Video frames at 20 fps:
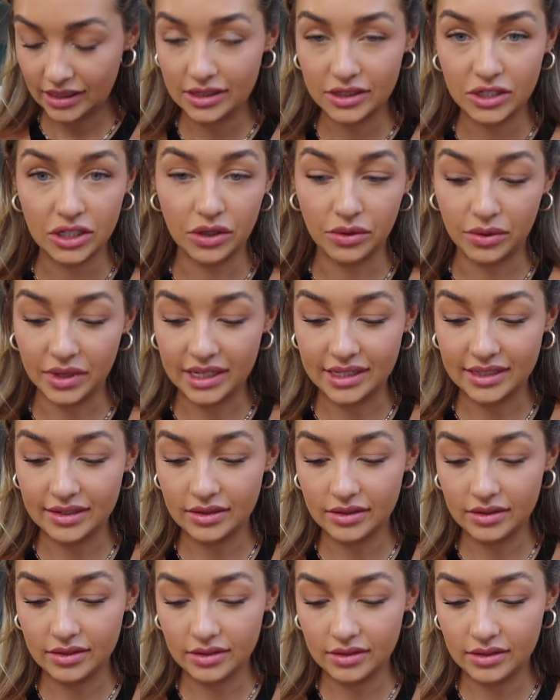she always
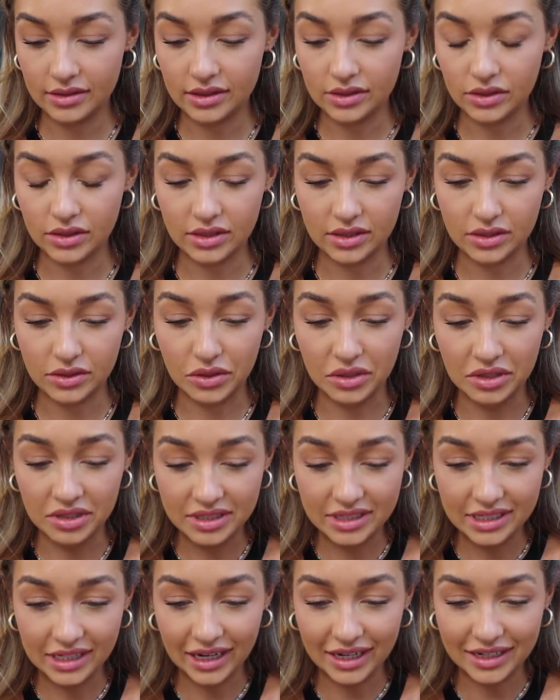
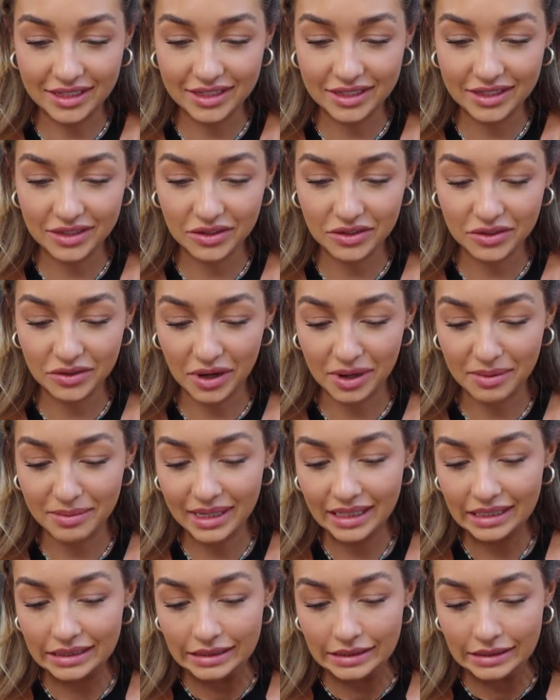starts
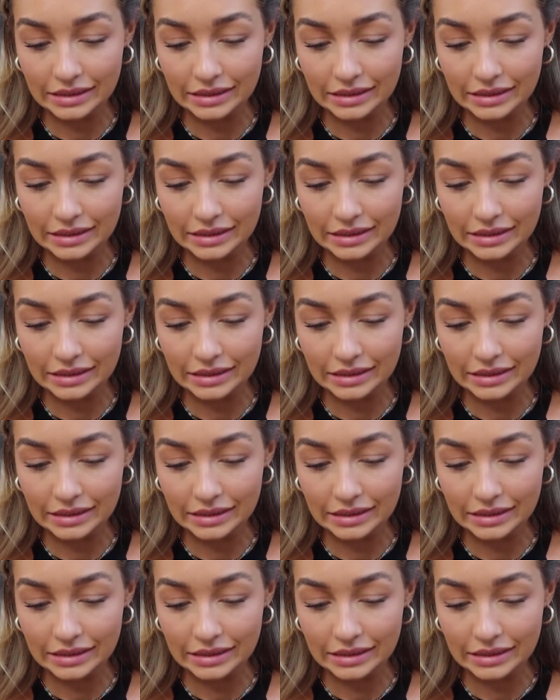screaming.